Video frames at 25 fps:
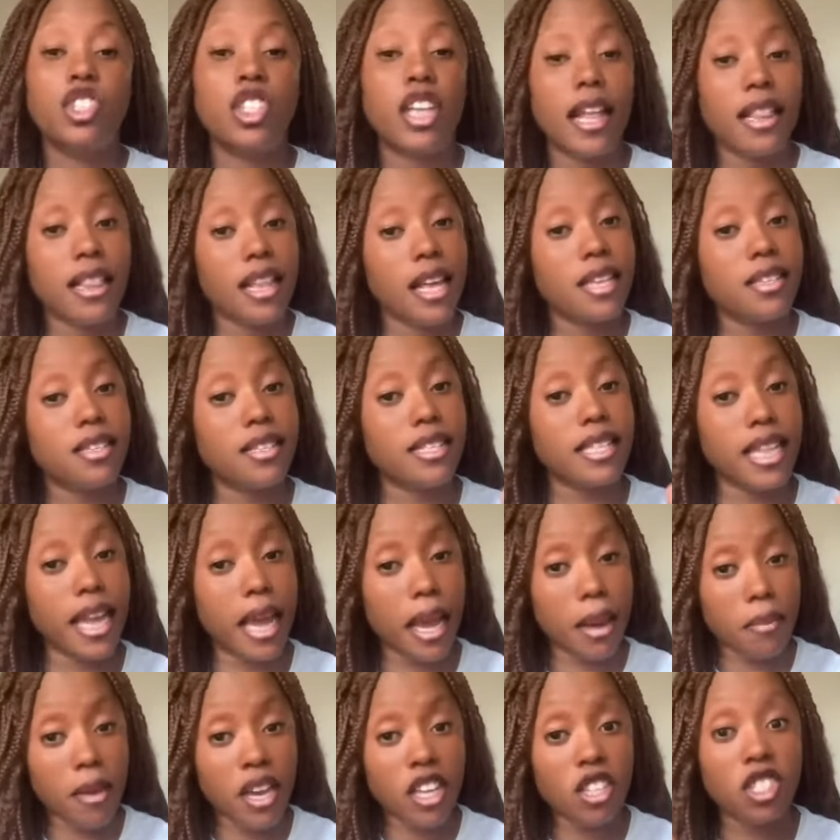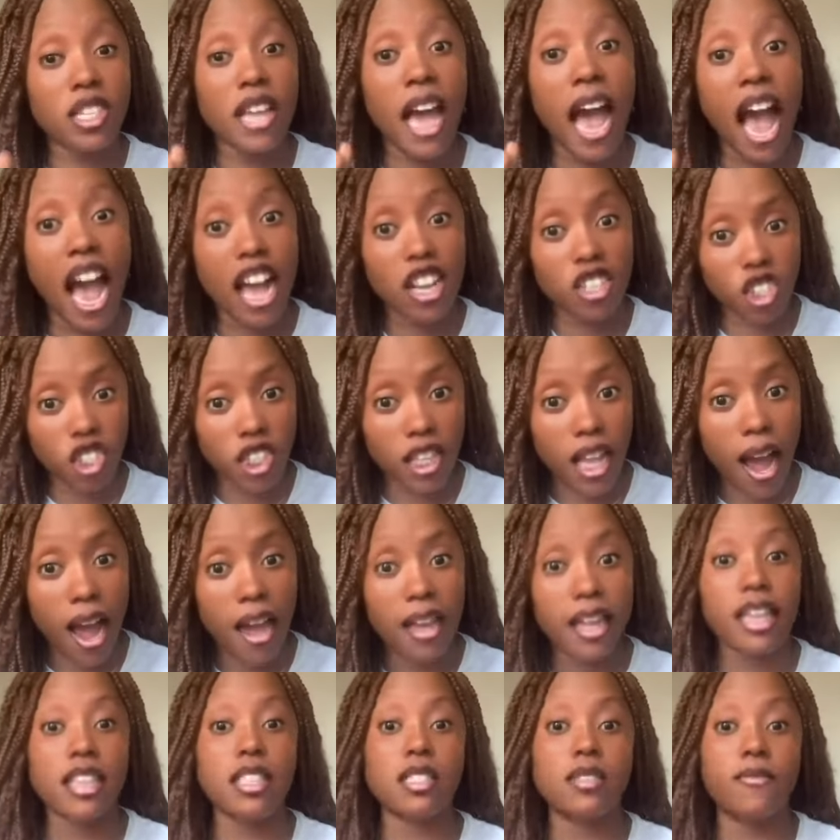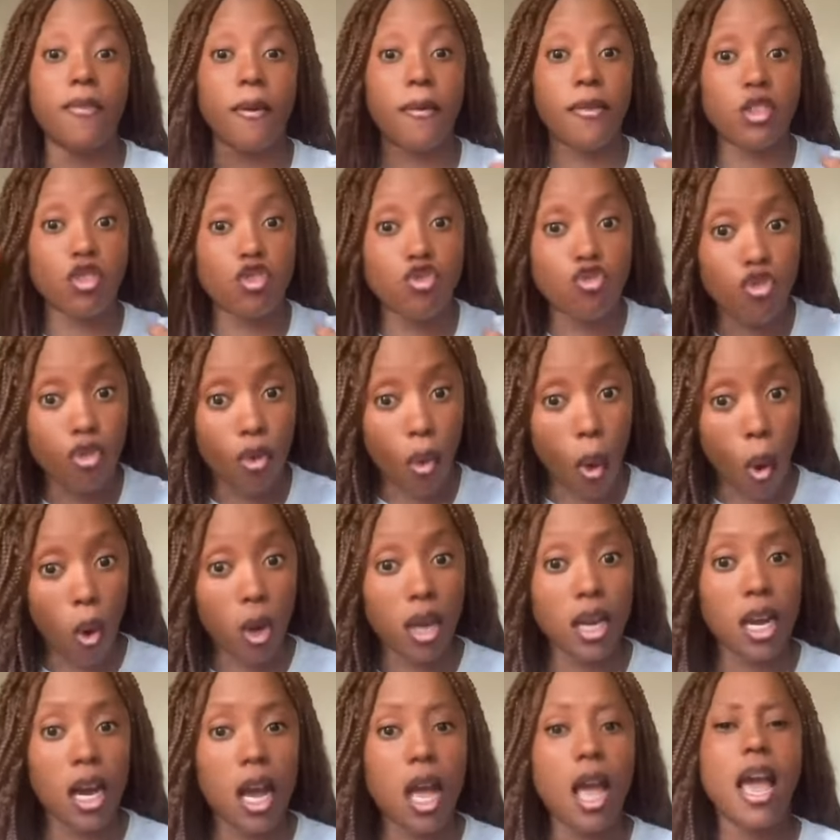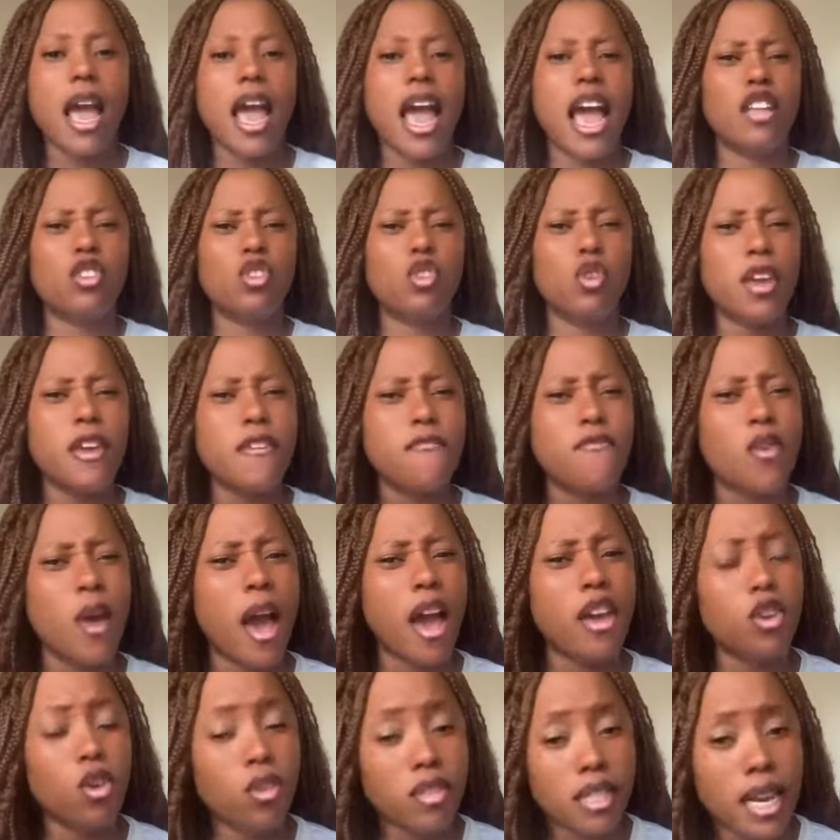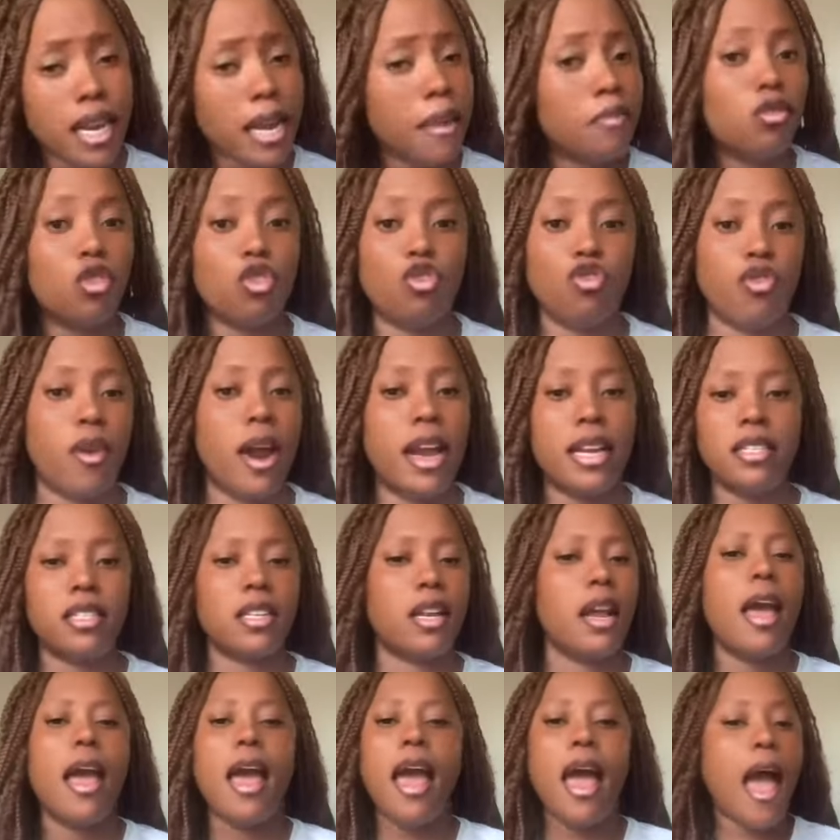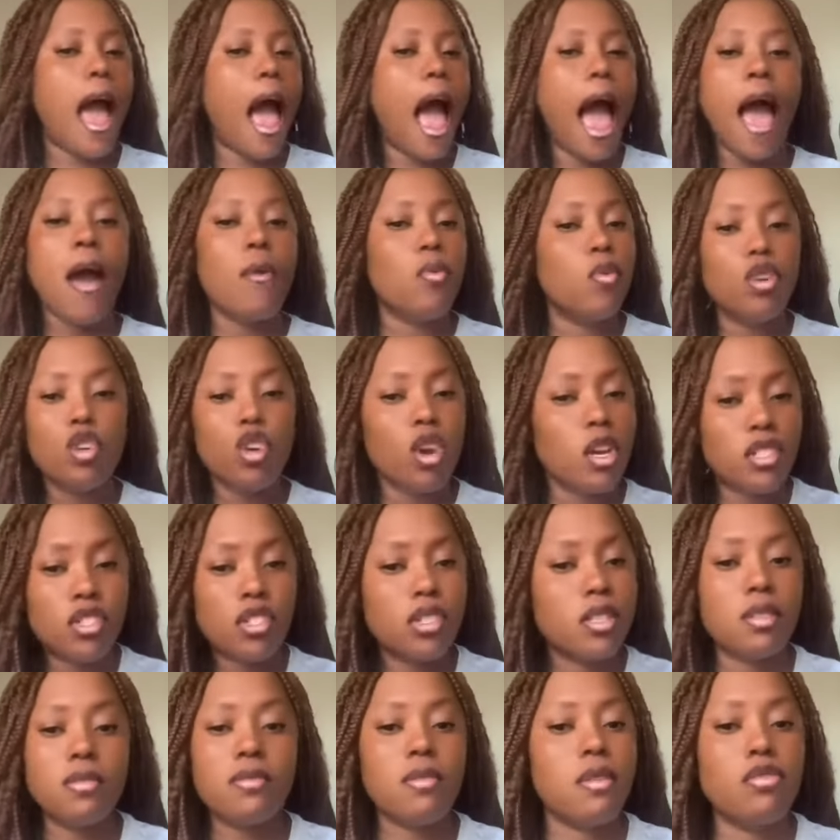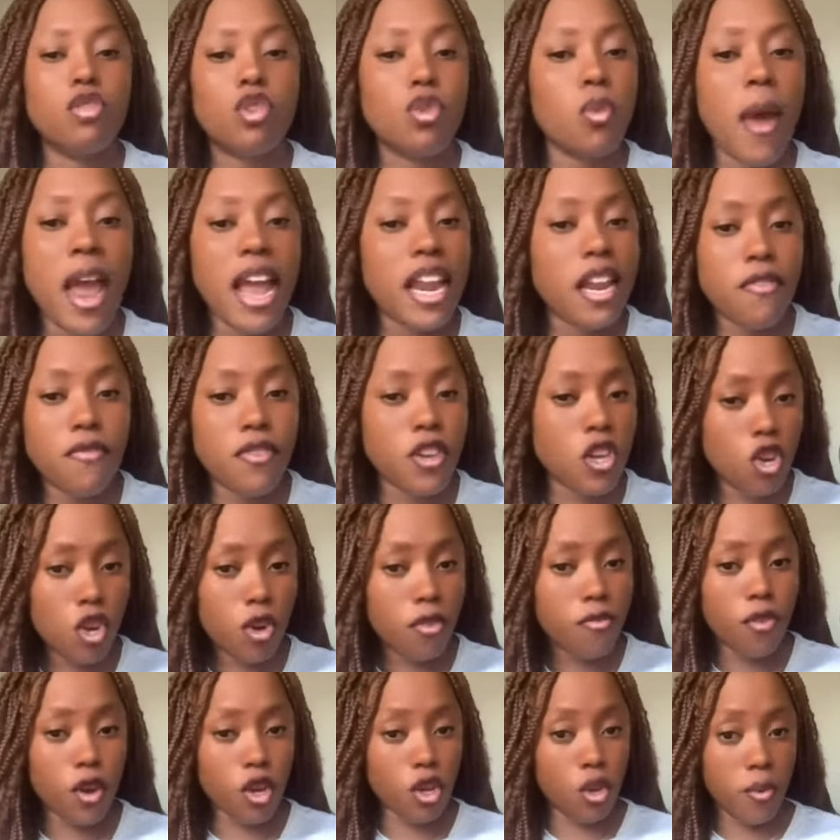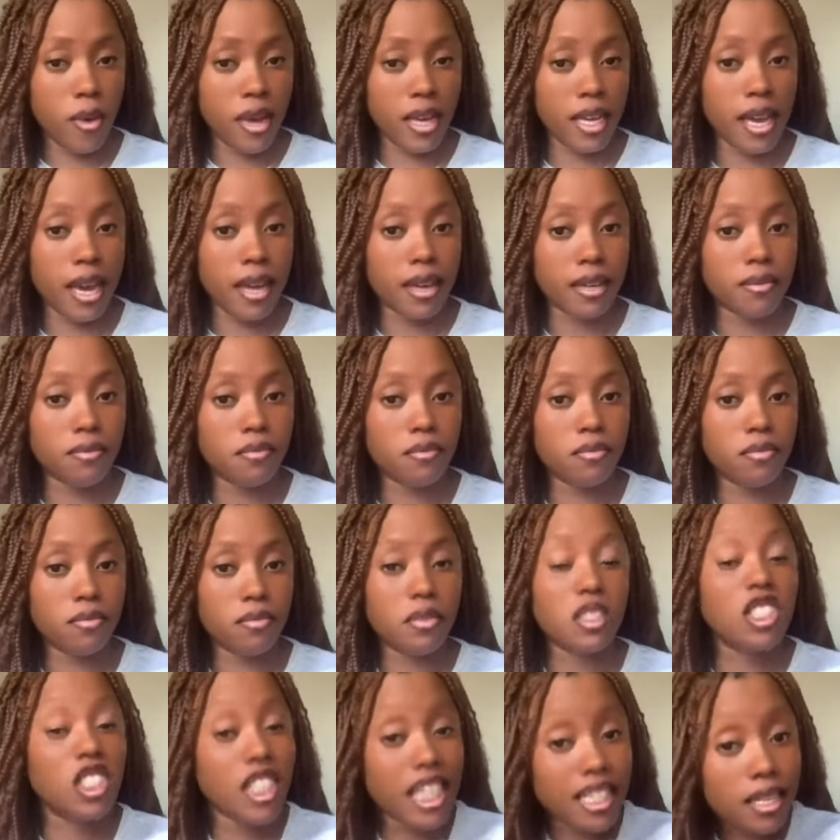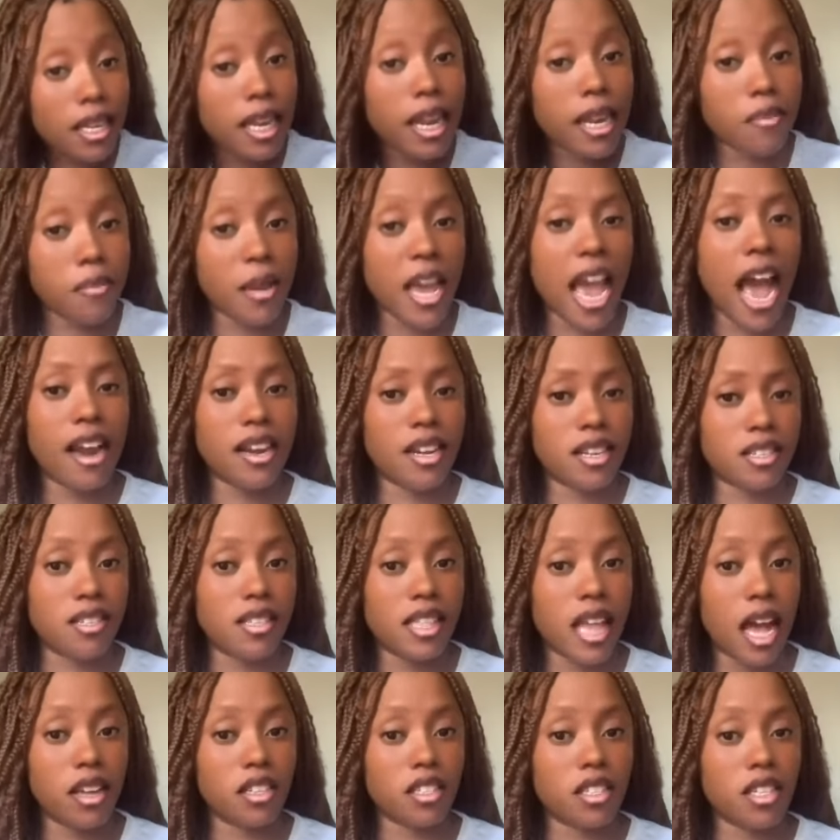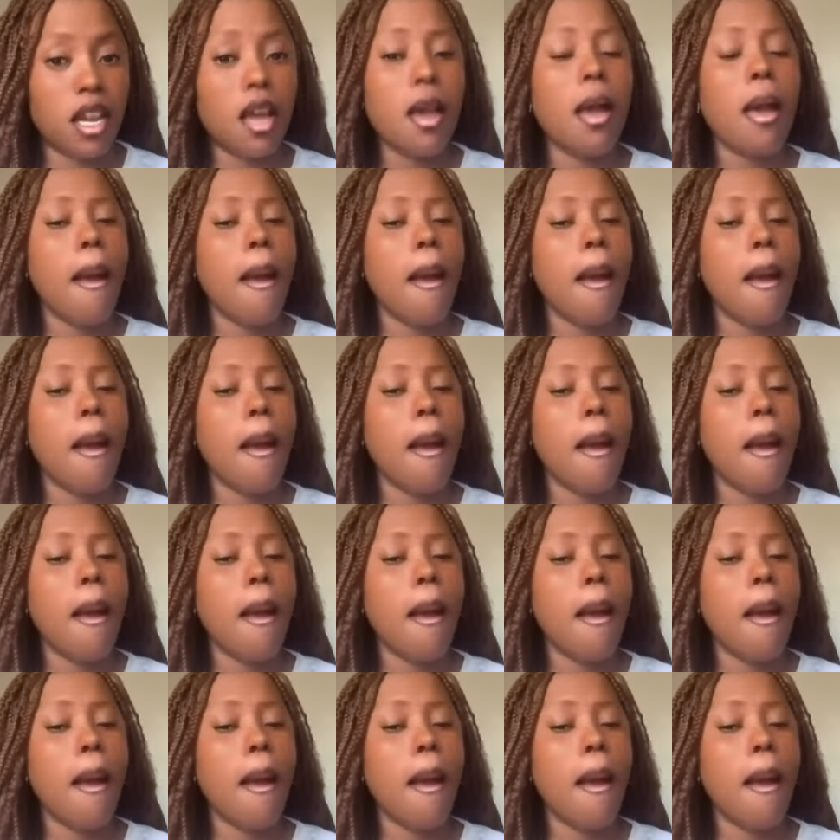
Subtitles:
Cheddar's name, his hashtag is very strong. And so if you are using him to trend, I will not do any video for you again. Just let me understand.